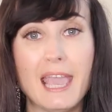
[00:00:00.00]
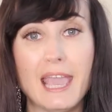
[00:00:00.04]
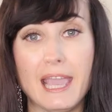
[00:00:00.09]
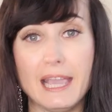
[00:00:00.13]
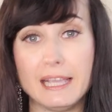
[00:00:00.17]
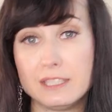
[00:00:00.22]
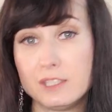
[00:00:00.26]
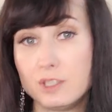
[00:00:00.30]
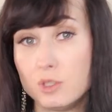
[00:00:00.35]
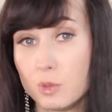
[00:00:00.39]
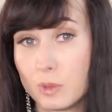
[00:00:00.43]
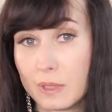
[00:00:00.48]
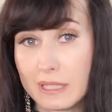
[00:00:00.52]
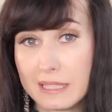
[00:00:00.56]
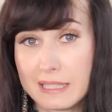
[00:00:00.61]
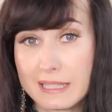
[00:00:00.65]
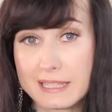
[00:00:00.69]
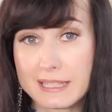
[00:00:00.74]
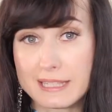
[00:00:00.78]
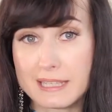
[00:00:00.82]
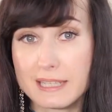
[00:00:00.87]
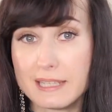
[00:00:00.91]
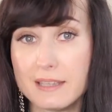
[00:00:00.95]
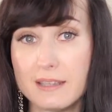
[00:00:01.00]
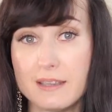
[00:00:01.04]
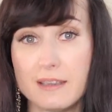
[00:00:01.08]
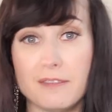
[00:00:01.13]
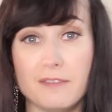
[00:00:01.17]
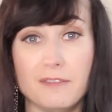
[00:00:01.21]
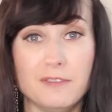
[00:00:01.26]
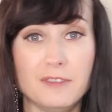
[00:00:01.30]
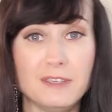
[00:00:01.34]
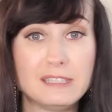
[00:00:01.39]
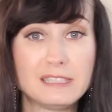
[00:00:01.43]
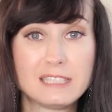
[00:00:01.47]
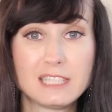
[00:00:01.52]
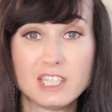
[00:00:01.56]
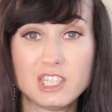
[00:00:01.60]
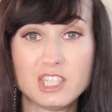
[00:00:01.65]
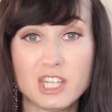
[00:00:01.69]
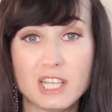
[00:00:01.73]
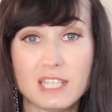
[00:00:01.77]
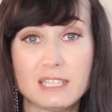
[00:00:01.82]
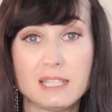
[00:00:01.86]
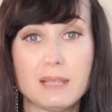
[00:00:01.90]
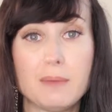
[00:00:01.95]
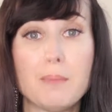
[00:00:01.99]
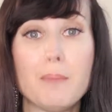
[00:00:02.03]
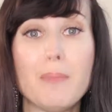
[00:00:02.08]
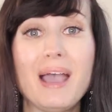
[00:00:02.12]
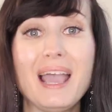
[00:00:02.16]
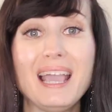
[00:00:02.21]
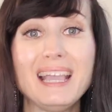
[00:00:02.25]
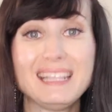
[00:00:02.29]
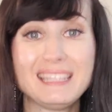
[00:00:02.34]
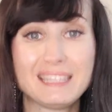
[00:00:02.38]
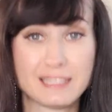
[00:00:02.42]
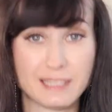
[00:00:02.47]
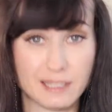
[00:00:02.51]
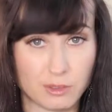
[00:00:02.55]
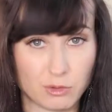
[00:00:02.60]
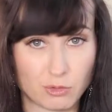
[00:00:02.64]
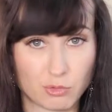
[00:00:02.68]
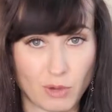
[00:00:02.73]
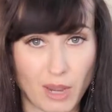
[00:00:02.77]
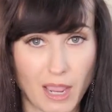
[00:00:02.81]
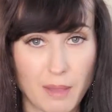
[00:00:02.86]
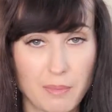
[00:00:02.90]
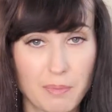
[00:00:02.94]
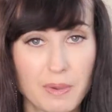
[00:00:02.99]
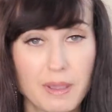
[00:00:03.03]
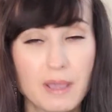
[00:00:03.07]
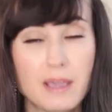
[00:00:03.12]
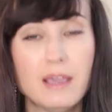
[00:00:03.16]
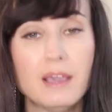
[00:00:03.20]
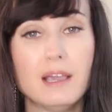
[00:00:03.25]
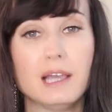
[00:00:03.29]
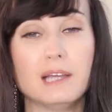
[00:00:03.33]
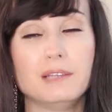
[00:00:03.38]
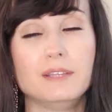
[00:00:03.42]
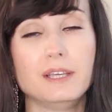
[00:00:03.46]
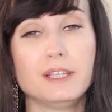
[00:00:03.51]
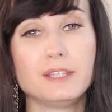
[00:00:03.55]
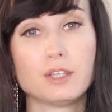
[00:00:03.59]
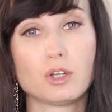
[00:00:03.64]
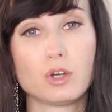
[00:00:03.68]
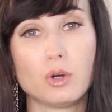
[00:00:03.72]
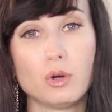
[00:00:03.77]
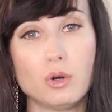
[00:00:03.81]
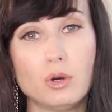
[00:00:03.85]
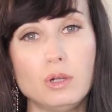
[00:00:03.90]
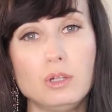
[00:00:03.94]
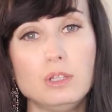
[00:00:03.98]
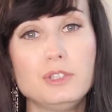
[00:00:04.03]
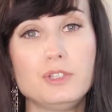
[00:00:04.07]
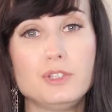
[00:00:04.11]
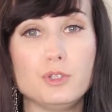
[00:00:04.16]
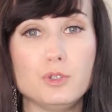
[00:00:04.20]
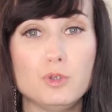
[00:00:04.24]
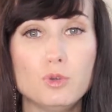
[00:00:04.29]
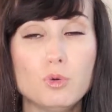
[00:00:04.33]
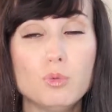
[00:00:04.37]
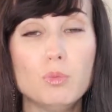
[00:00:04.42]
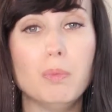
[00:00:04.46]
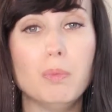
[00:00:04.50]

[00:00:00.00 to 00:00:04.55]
As you can see, this is just a mindset trap that holds you